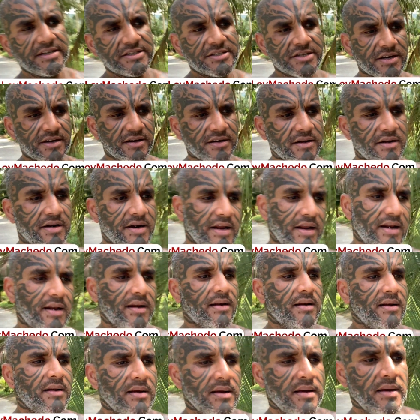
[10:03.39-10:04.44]
chicken grill,
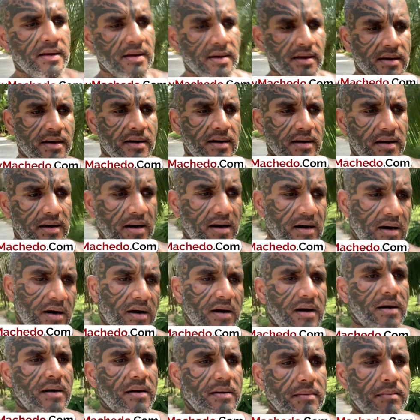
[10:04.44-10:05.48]

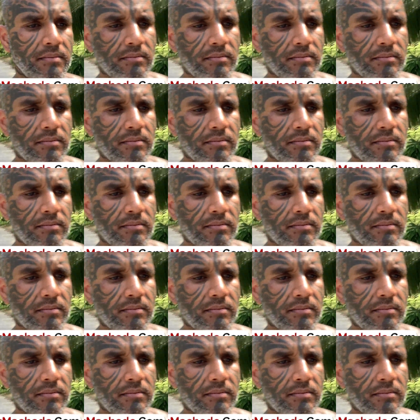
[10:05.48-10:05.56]
uh,